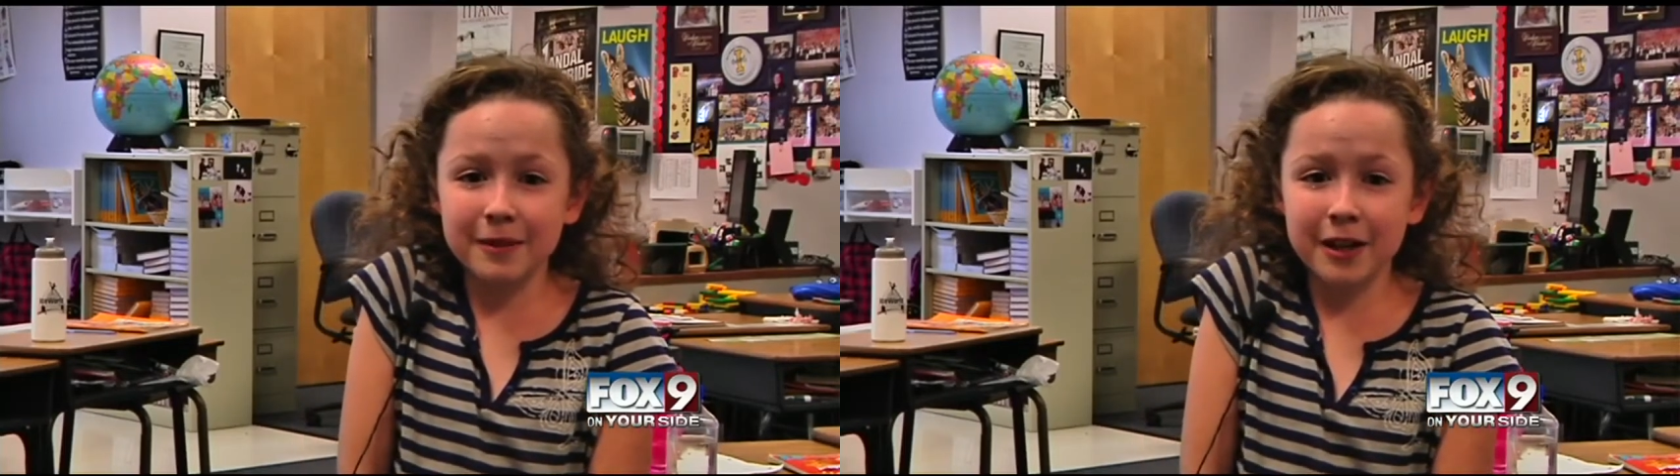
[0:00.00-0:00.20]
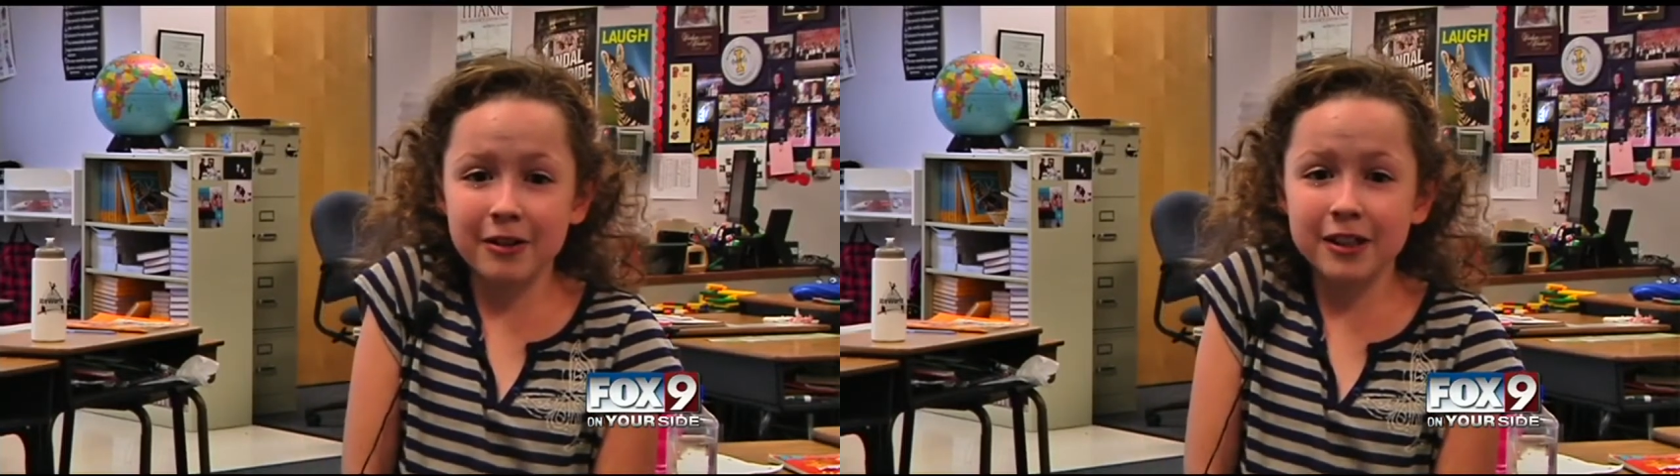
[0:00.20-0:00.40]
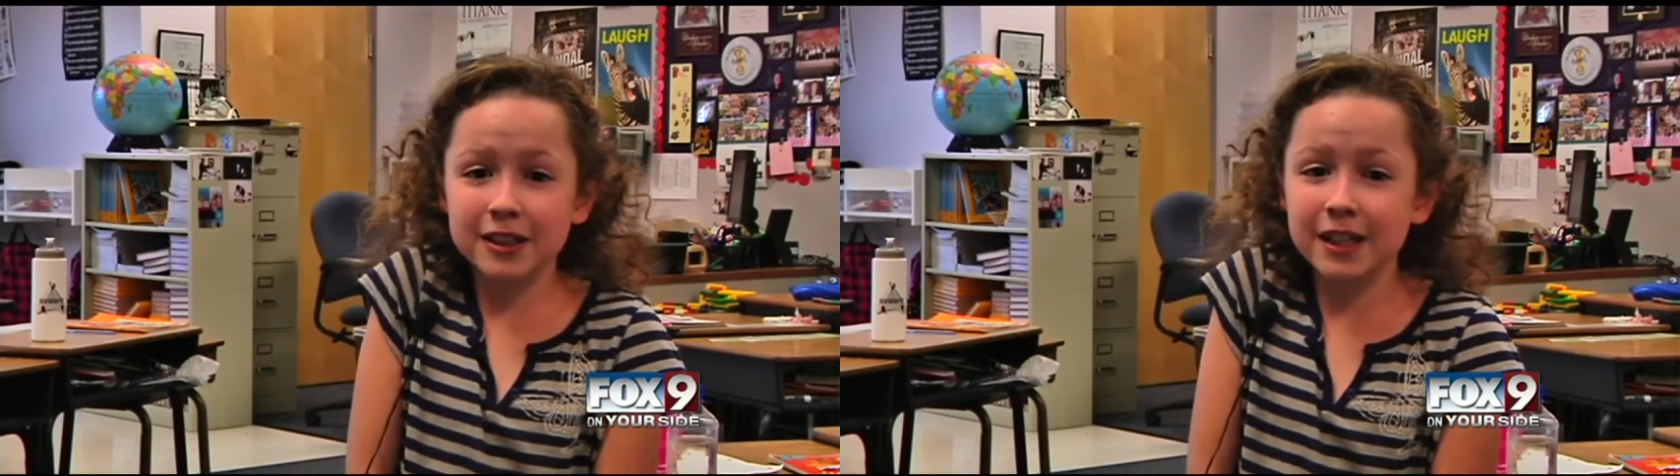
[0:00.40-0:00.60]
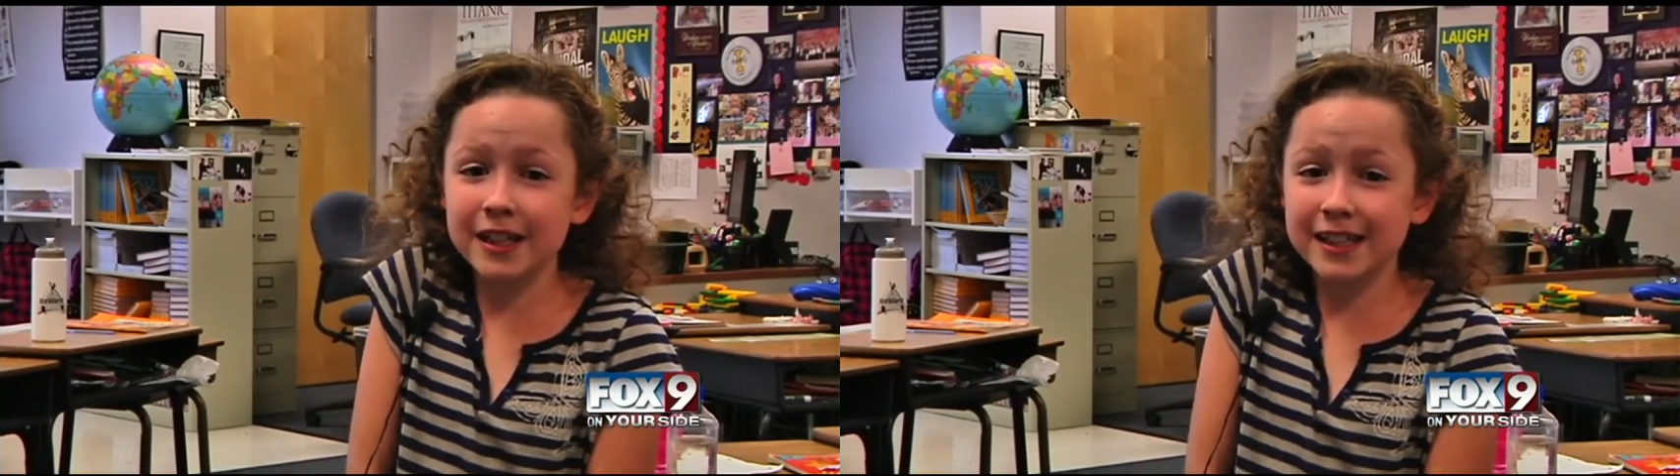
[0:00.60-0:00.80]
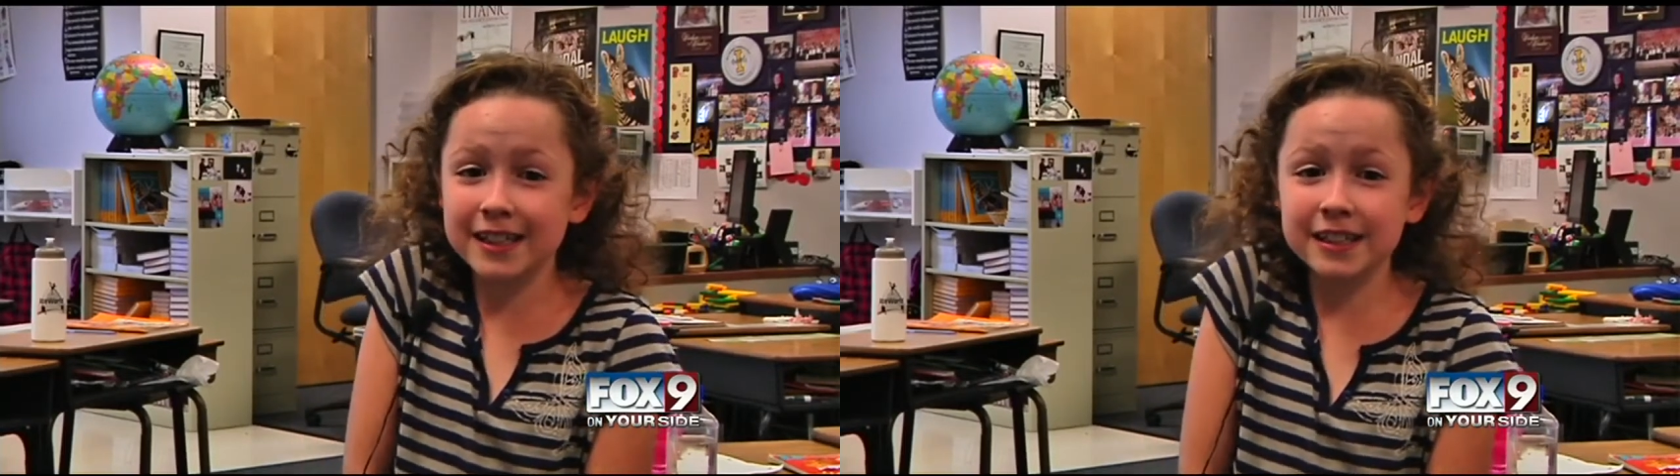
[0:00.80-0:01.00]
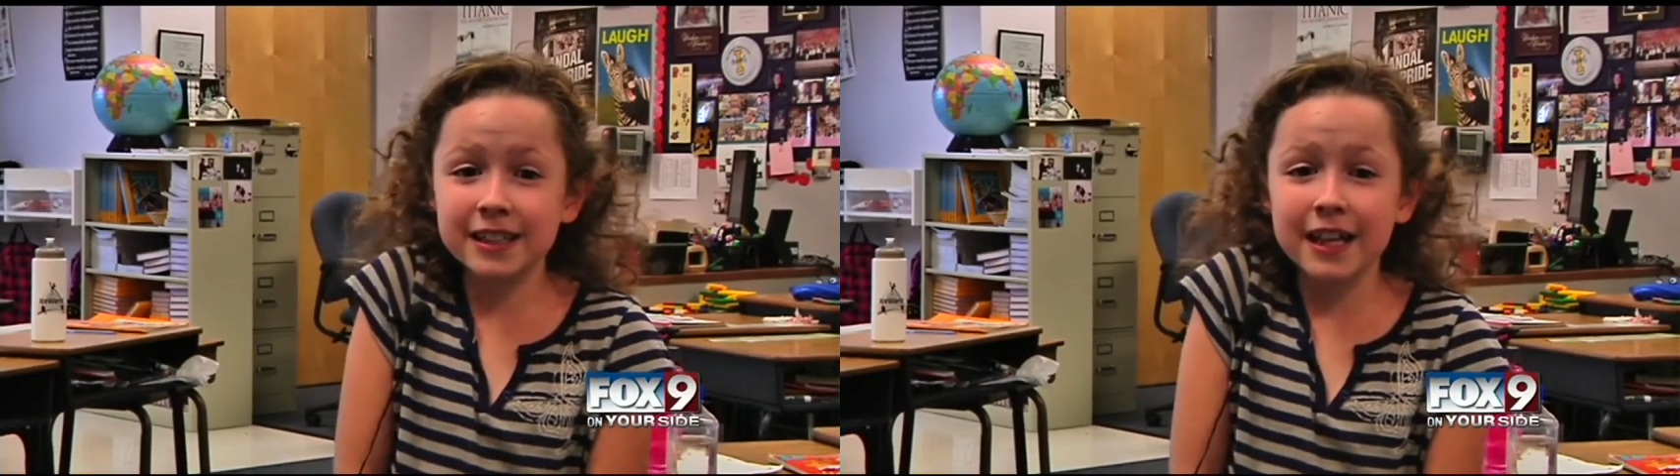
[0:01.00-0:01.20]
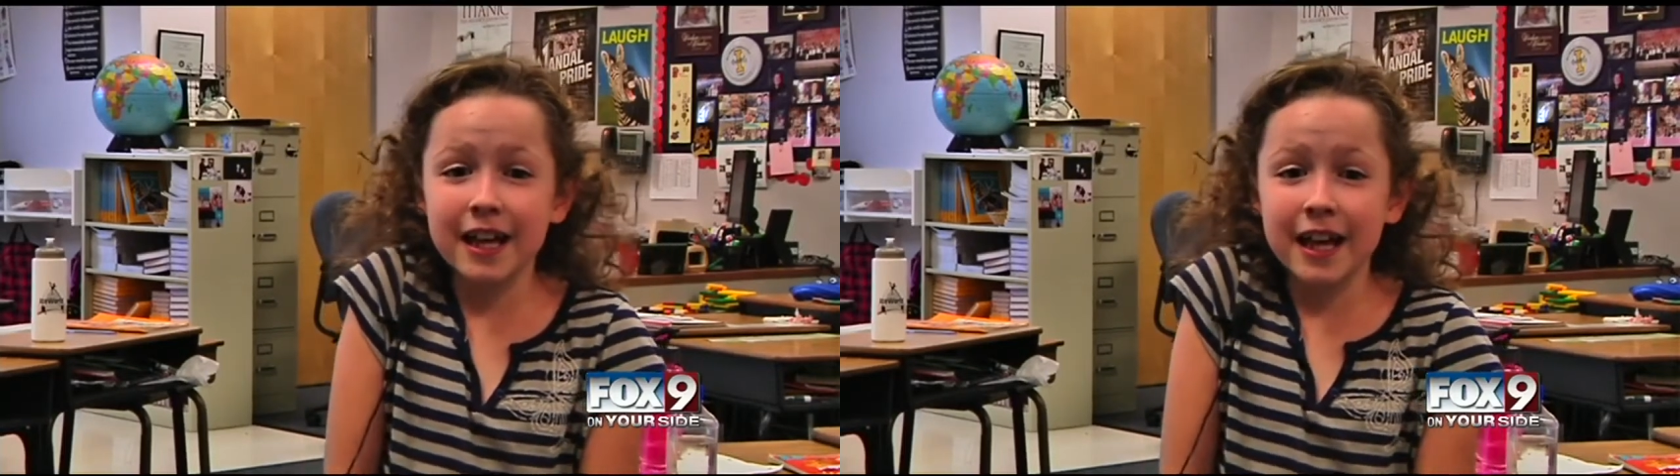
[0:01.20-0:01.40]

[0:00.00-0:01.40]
My question is